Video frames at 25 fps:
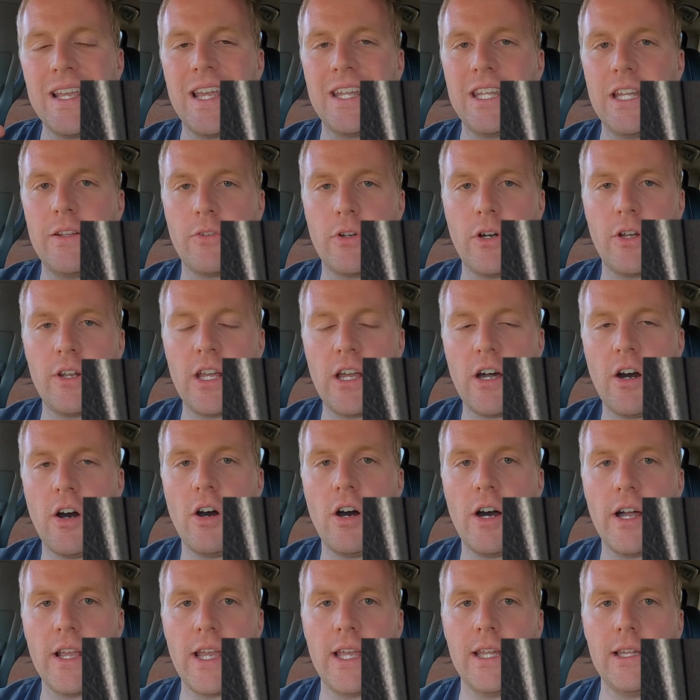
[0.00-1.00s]
They've got a
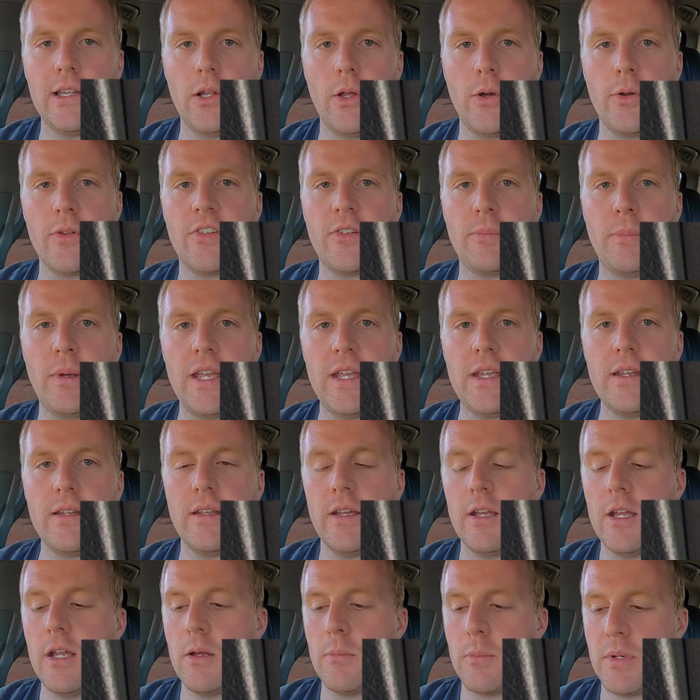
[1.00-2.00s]
high and low speed,
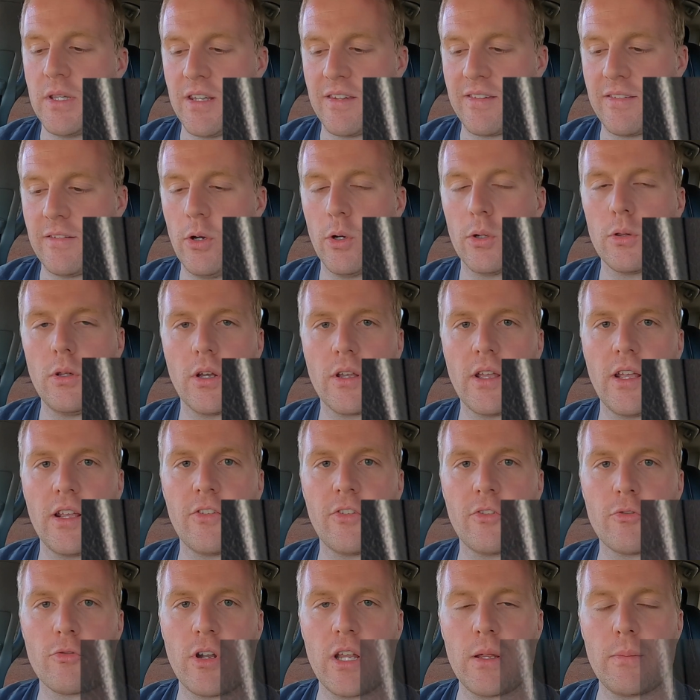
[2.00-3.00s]
but the Stocklock
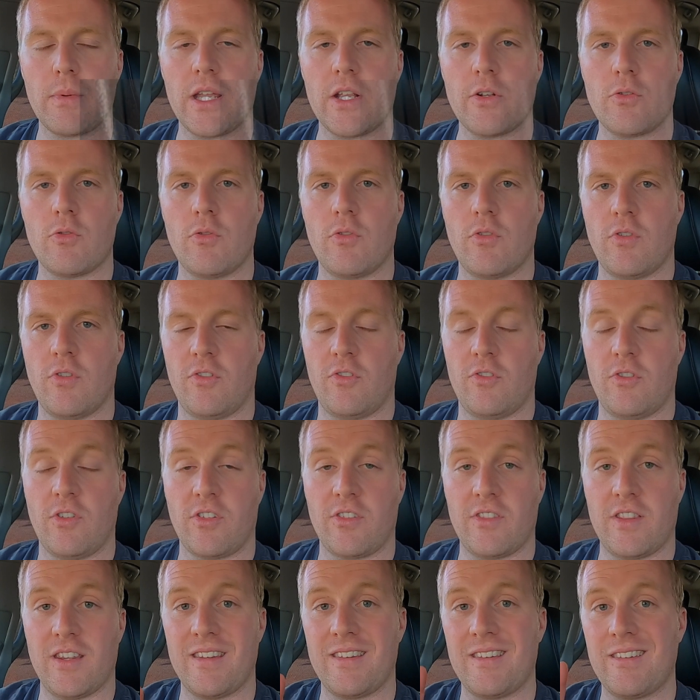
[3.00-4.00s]
Extreme introduces
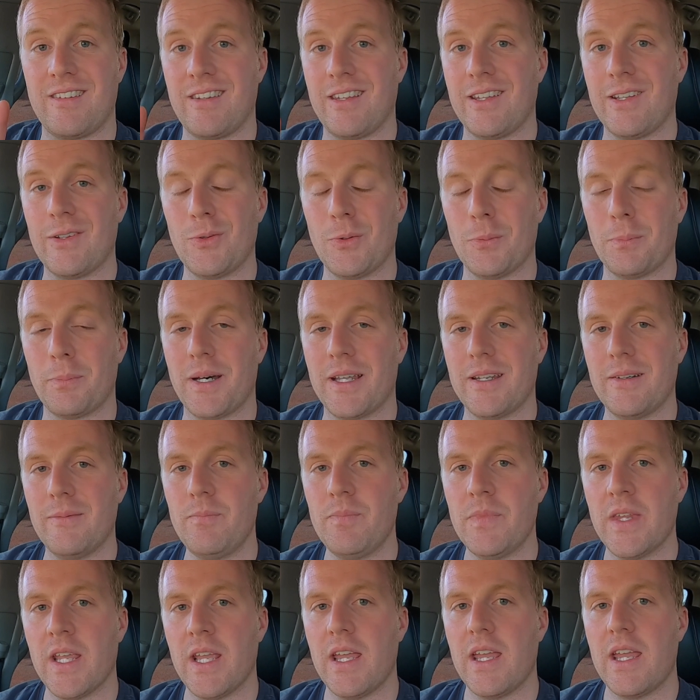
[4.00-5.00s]
just the single button,